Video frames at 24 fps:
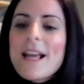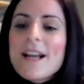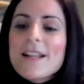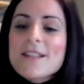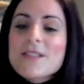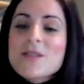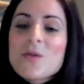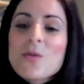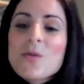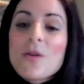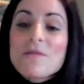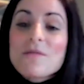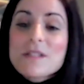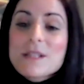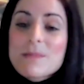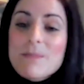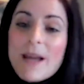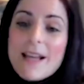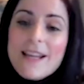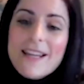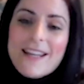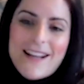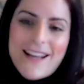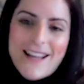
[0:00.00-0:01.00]
are sort of
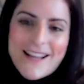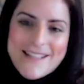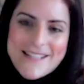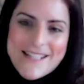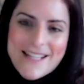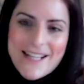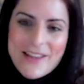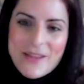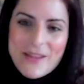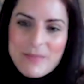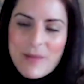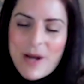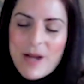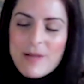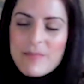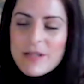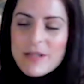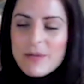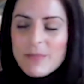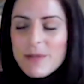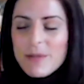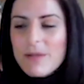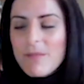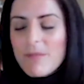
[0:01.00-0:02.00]
speculating at the moment,
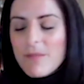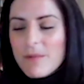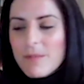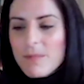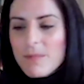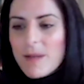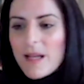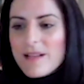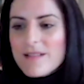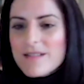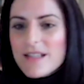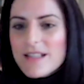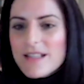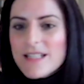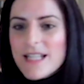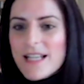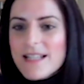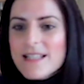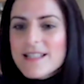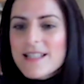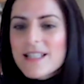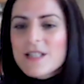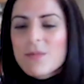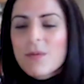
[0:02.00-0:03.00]
and we plan to
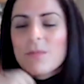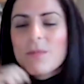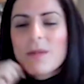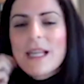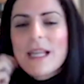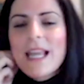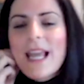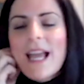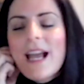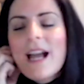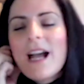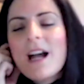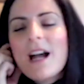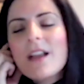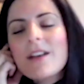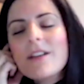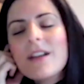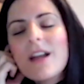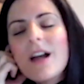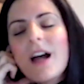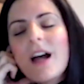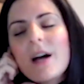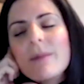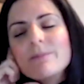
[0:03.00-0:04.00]
test this when we
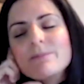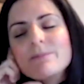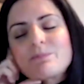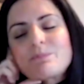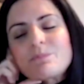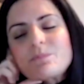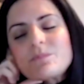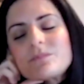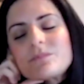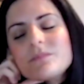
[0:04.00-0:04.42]
can,